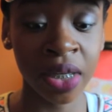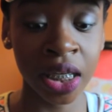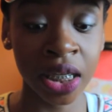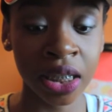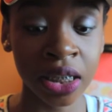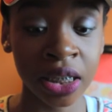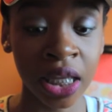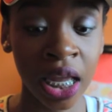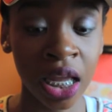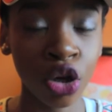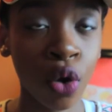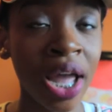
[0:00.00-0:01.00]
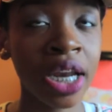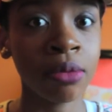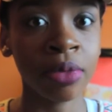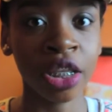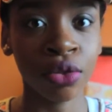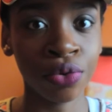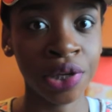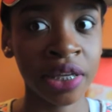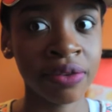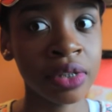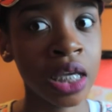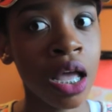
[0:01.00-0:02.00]
because I ended up getting 3
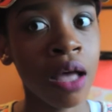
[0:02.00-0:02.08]
gifts,